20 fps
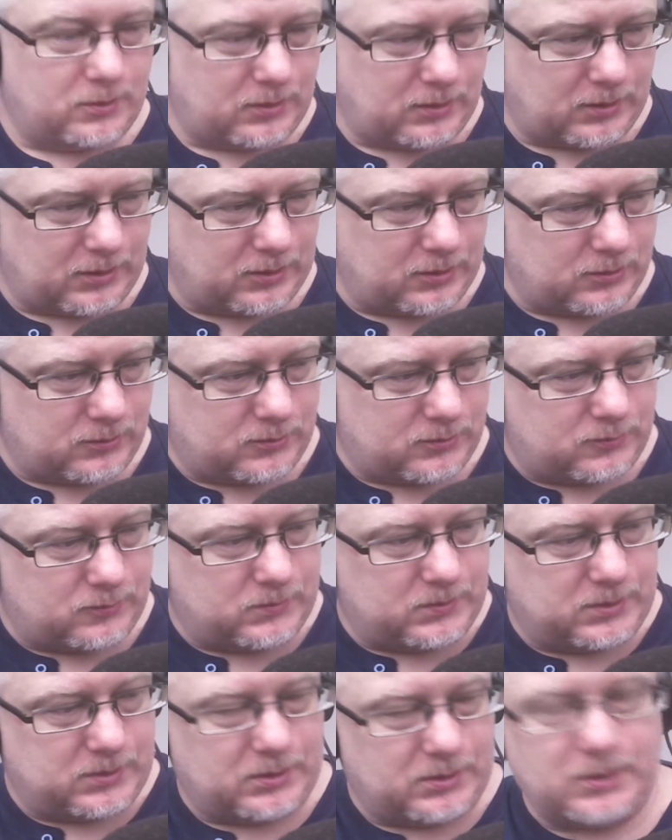
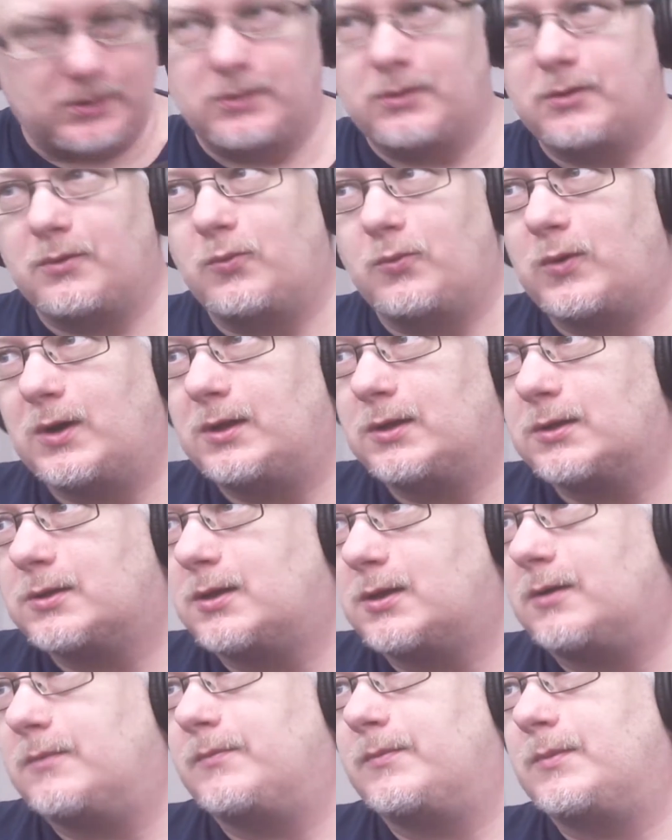Hello and
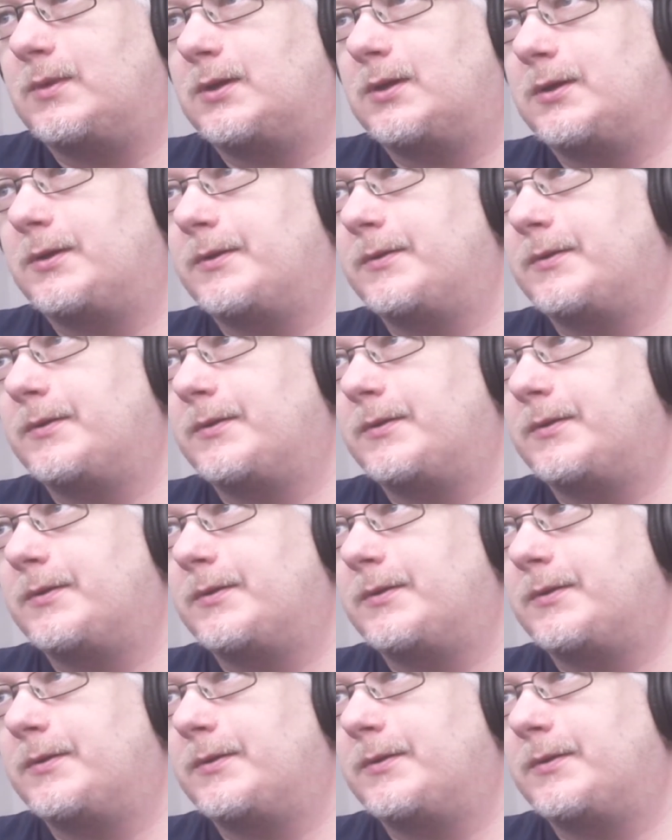welcome.